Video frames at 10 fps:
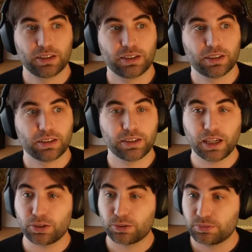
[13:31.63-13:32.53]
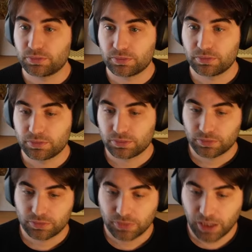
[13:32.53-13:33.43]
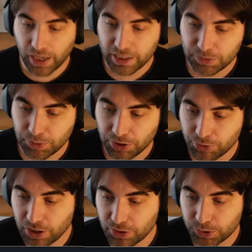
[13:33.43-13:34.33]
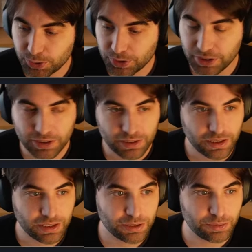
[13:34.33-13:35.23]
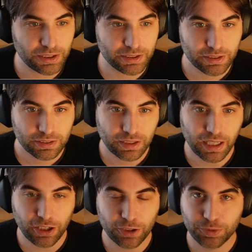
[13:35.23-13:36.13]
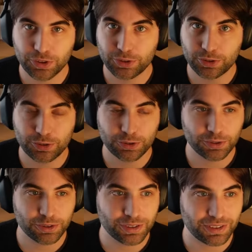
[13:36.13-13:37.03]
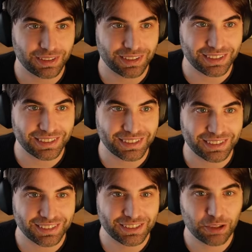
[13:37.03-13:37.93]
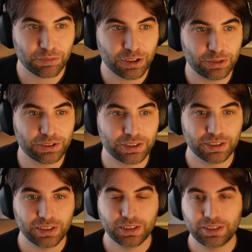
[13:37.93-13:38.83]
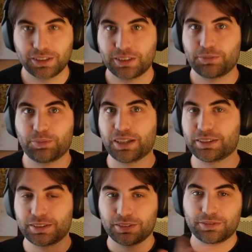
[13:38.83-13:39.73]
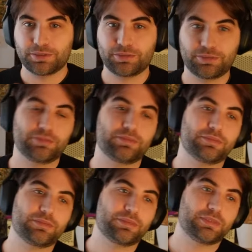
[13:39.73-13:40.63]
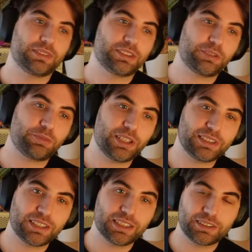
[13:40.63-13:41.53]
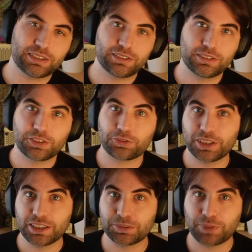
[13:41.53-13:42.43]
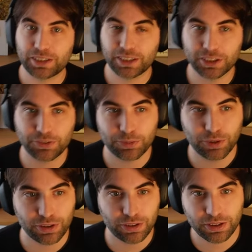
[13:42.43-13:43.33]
Now I speed ran through it a little bit. I hope you took some notes, but summarizing it, the release by the end of the month,